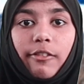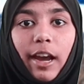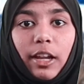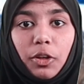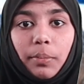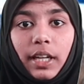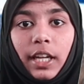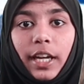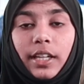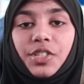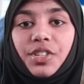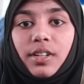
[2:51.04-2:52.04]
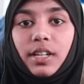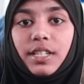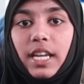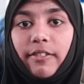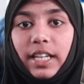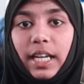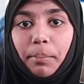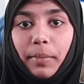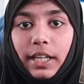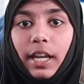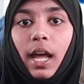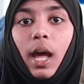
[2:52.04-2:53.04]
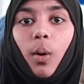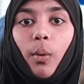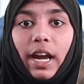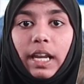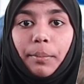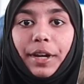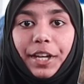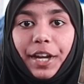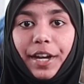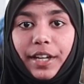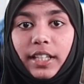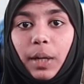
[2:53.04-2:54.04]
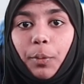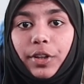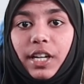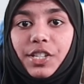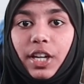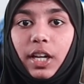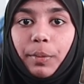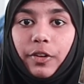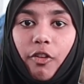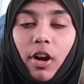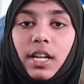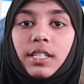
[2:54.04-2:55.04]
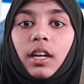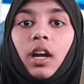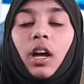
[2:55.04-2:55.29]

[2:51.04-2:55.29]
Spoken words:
valuable in children's development while mitigating the potential pitfalls,